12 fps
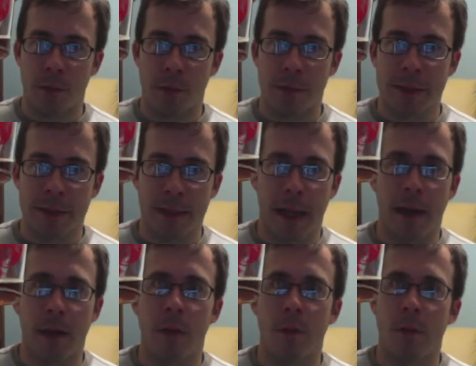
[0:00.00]

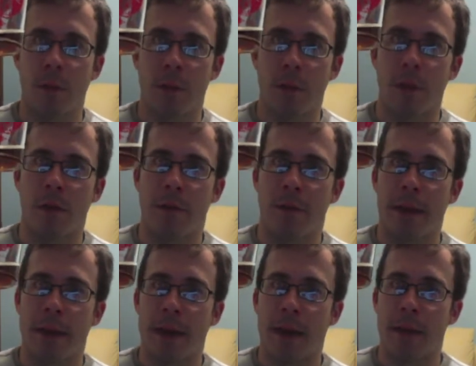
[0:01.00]
But I think a
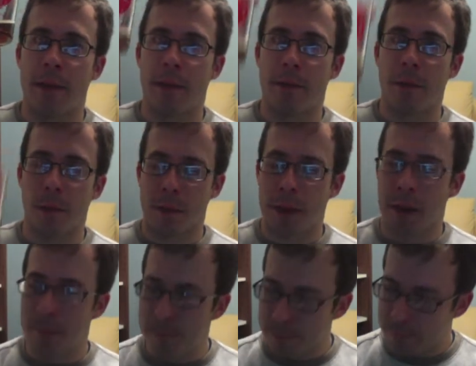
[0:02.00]
very good beer
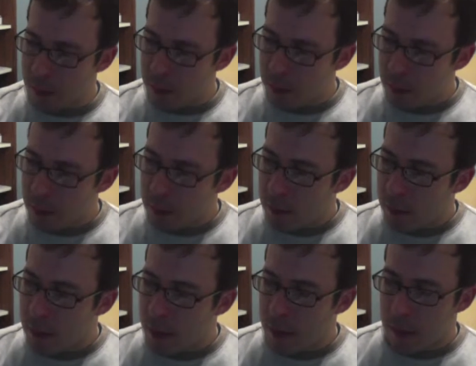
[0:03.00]
brewed to style.
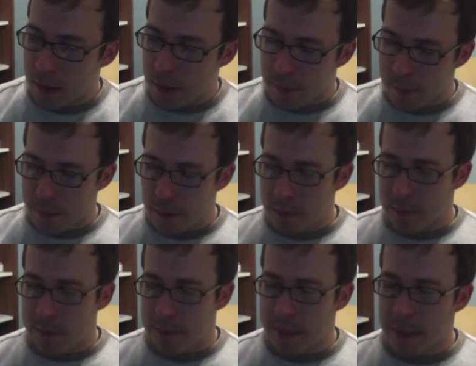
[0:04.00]
We will find
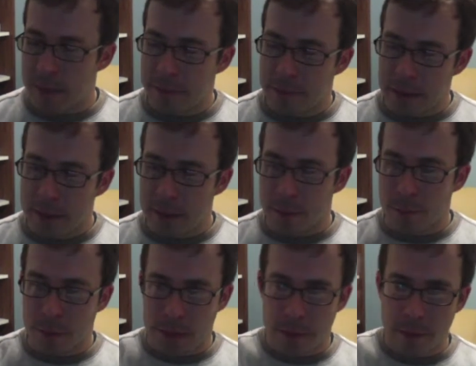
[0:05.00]
out at Foam Cup.
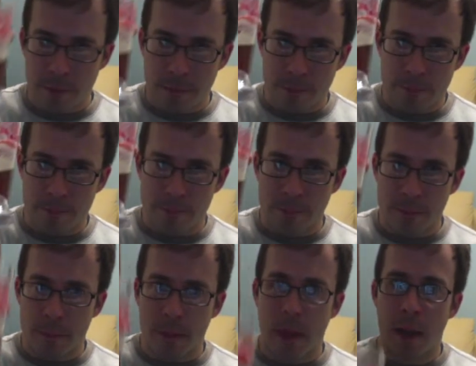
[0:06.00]

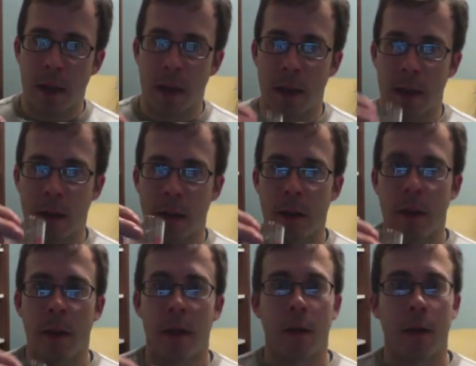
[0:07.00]
The
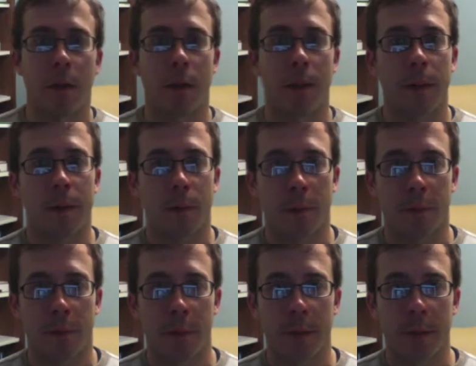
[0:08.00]
Santa Fe Nut Brown,